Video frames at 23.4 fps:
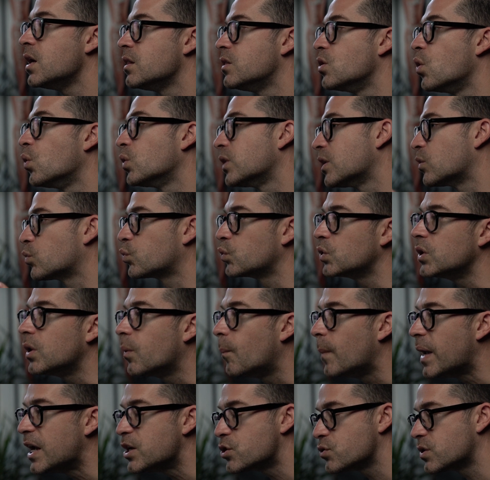the only real
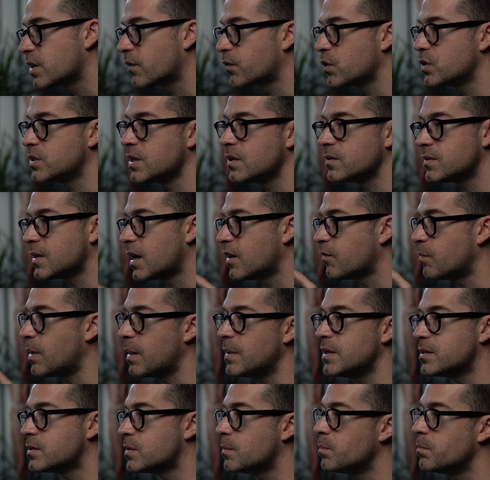major difference outside of
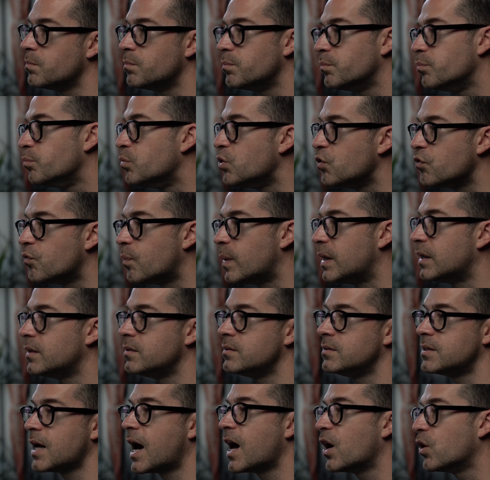maybe some movement
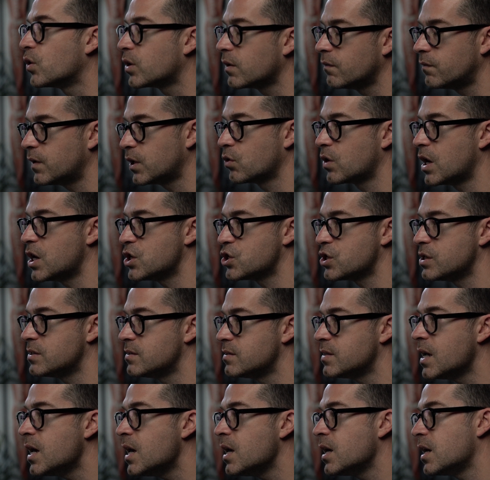and dial
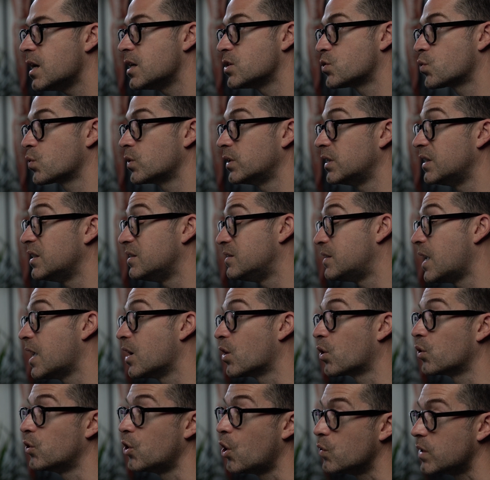configurations is really date
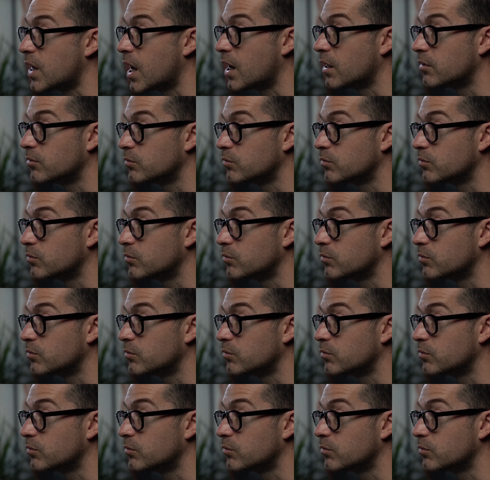or no date.